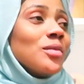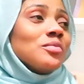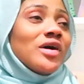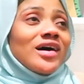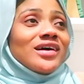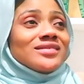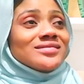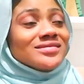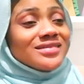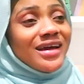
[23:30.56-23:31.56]
But
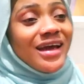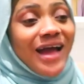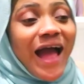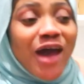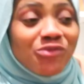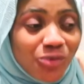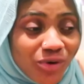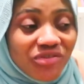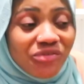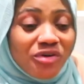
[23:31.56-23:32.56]
I've
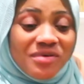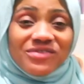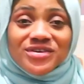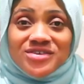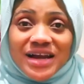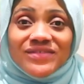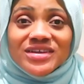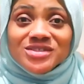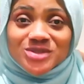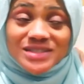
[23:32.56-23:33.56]
got the phobia for
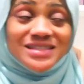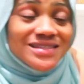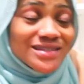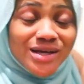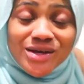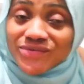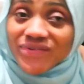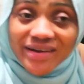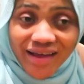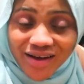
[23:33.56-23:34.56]
driving just
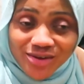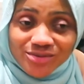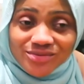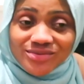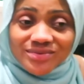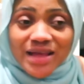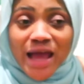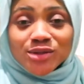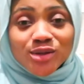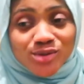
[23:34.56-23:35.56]
for now.
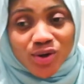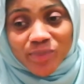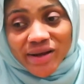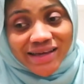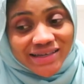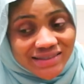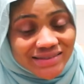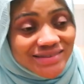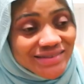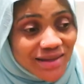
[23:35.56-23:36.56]
I just hope like
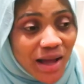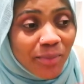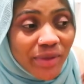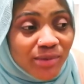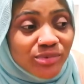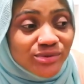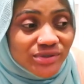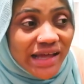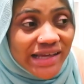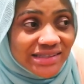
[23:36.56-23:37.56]
I'm able
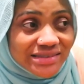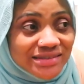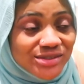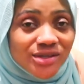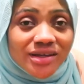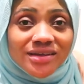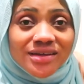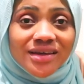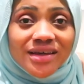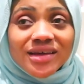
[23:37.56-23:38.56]
to like, you know,
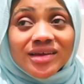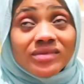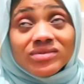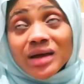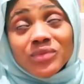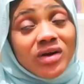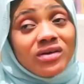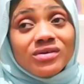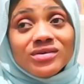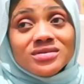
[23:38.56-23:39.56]
even I'm not
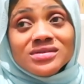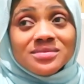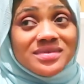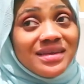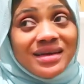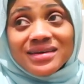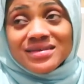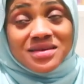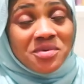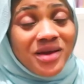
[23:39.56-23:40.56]
gonna go to gym today
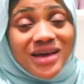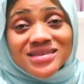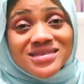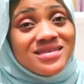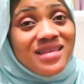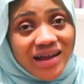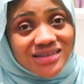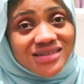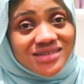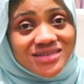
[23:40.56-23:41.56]
because if you guys
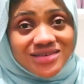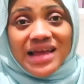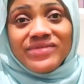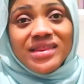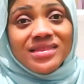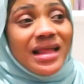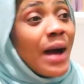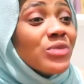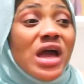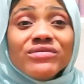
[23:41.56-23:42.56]
not driving,
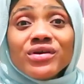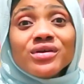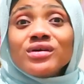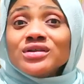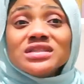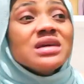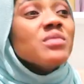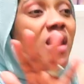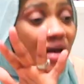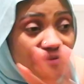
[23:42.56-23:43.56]
I'm not even gonna go to gym
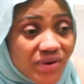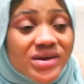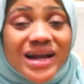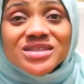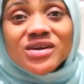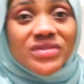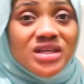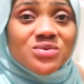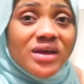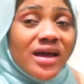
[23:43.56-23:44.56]
for the rest of
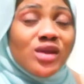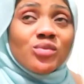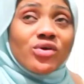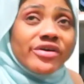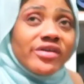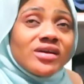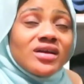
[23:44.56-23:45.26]
this week anymore.